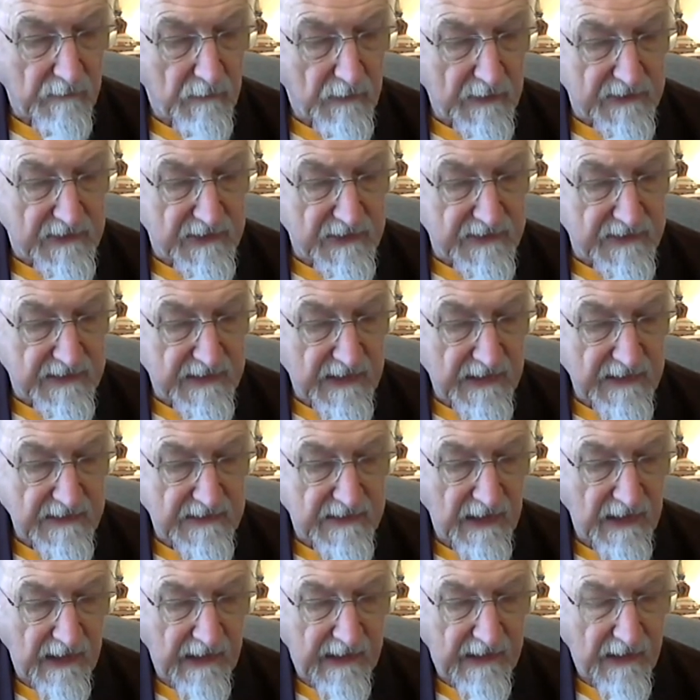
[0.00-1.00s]
which is
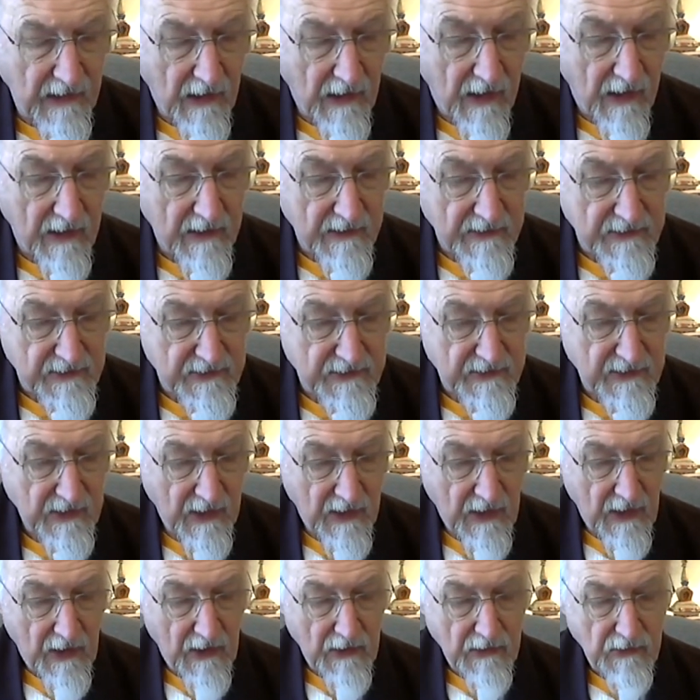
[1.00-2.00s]
easily lost,
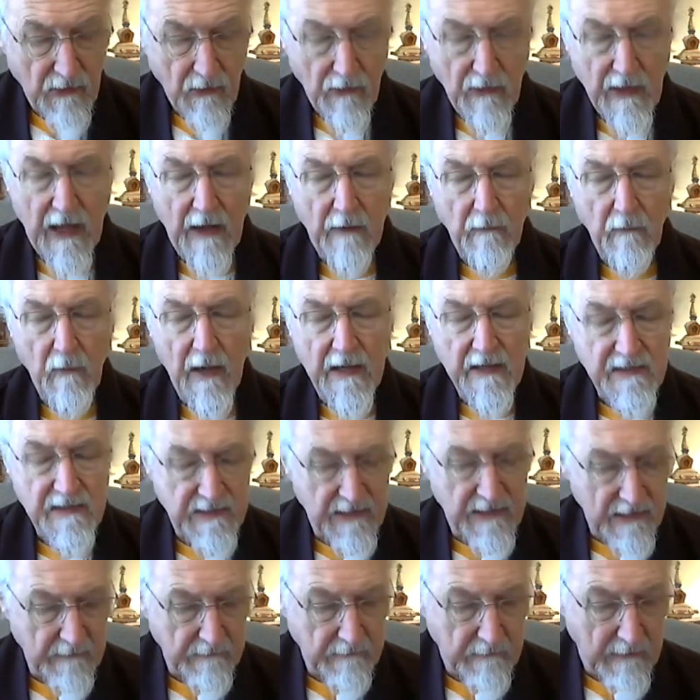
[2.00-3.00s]
do not waste
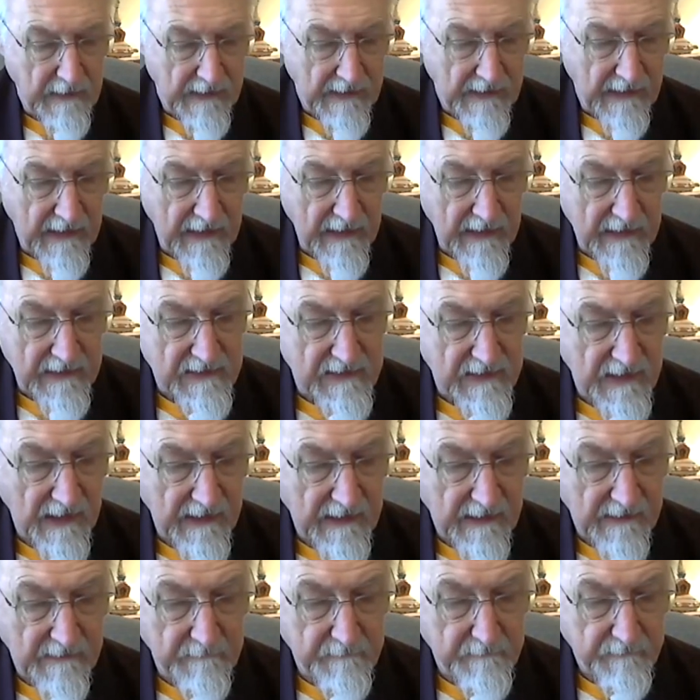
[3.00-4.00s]
it
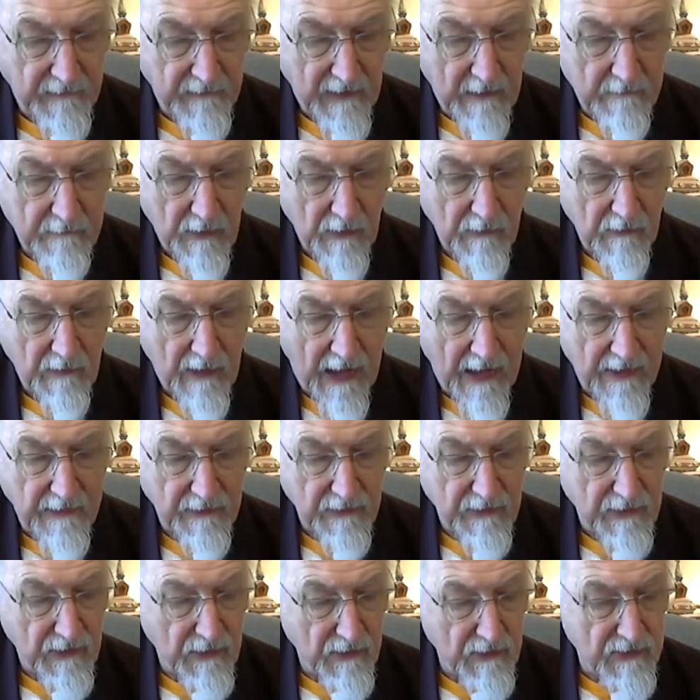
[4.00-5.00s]
meaninglessly, but rather
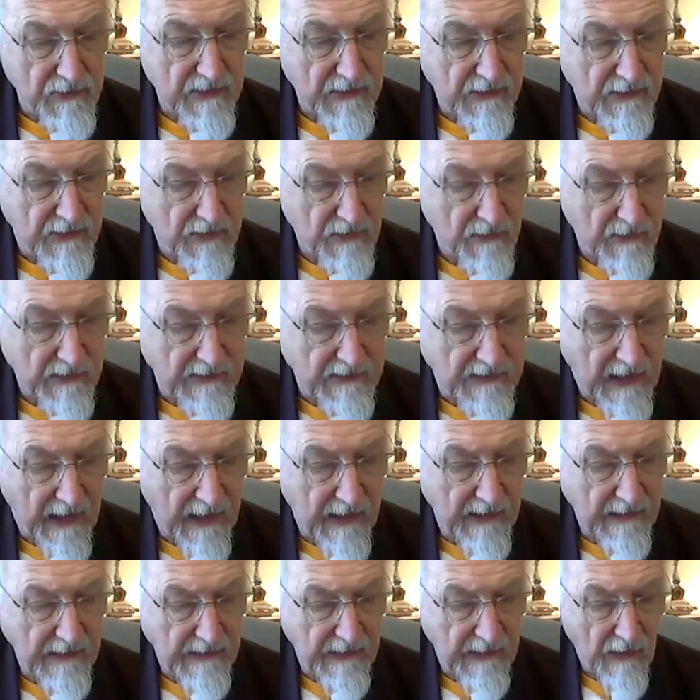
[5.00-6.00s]
use it to
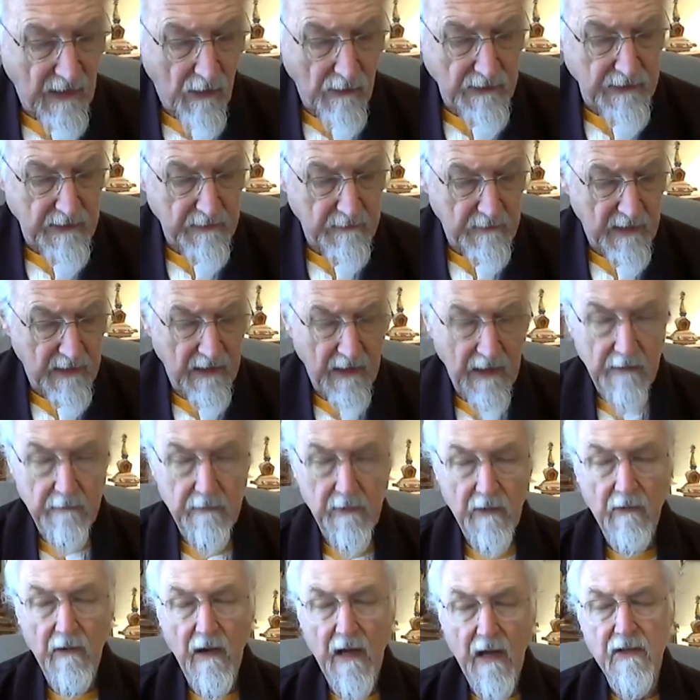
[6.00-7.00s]
attain the ultimate
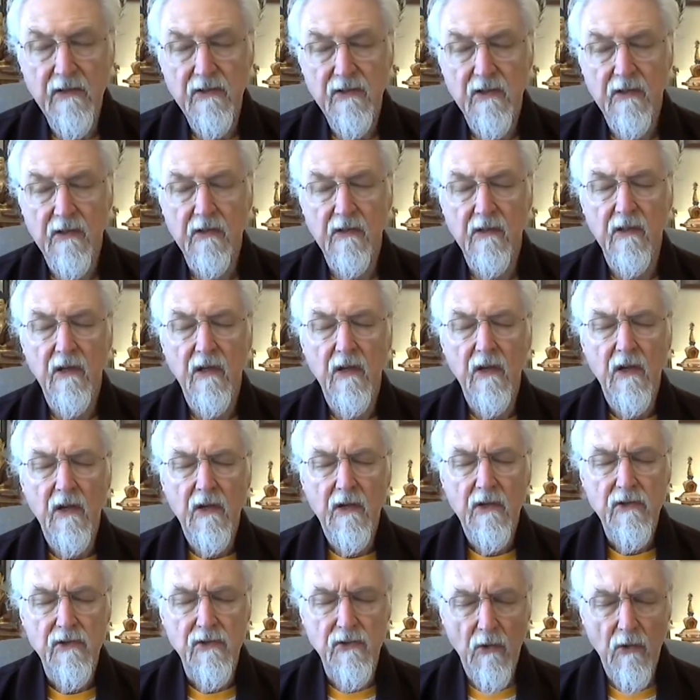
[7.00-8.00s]
liberation,
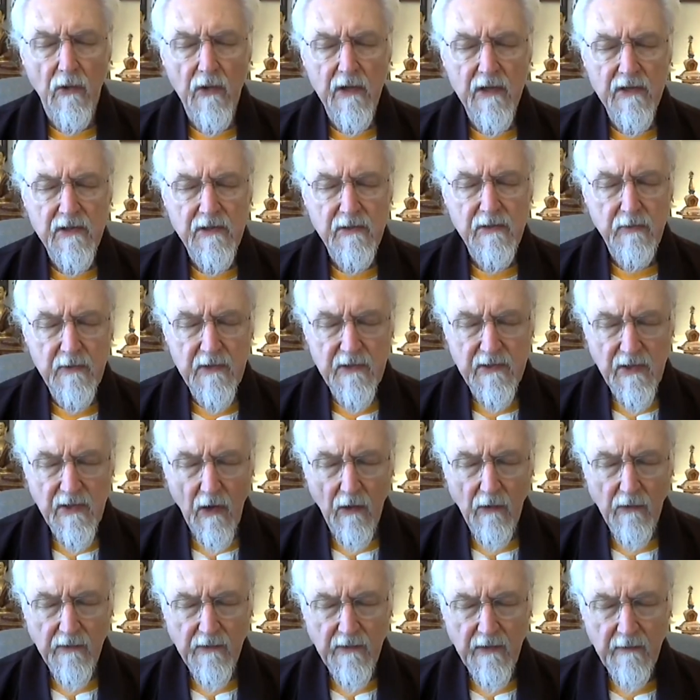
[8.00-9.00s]
joyous
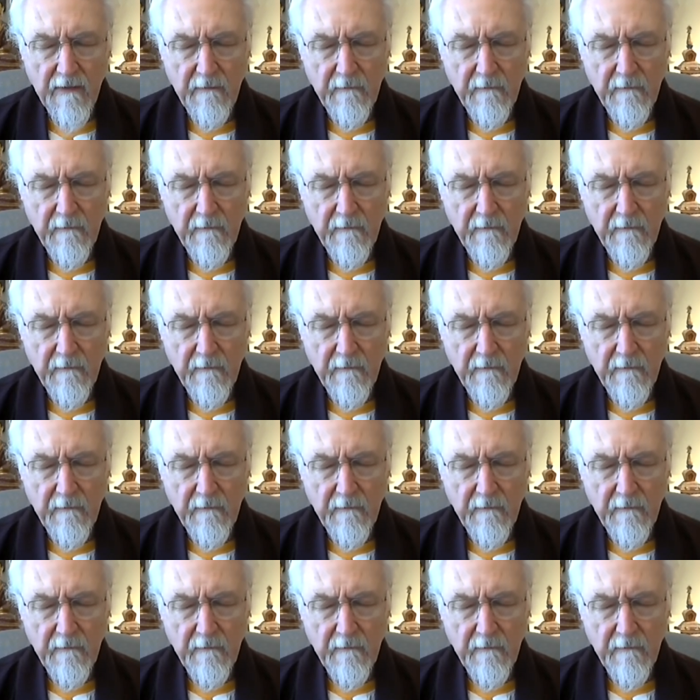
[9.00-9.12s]
result.